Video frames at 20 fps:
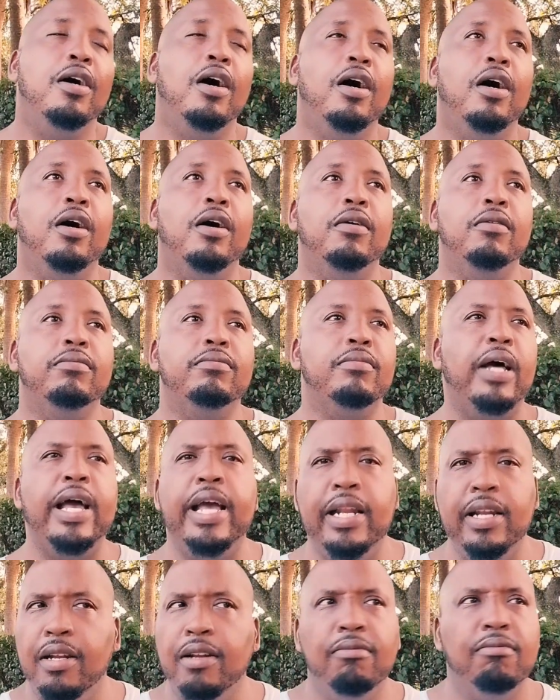Um,
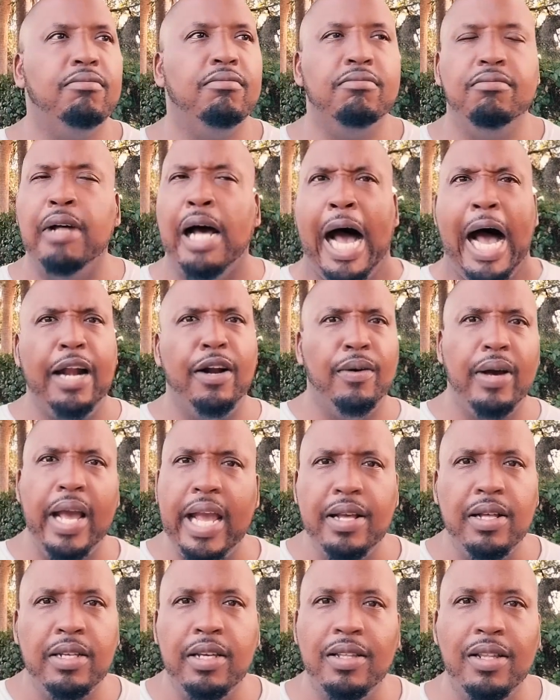and I don't
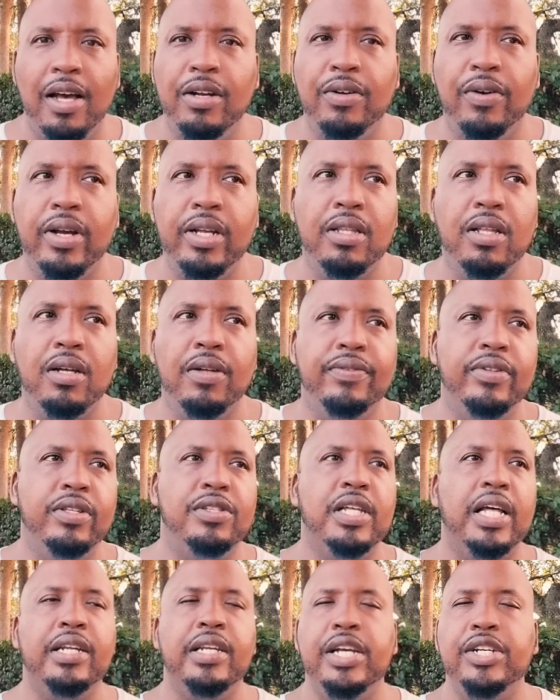hate Yolanda or anything
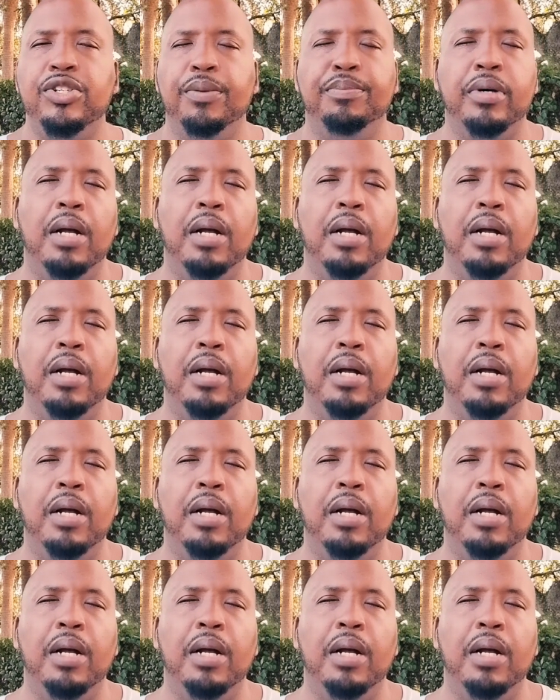of that nature,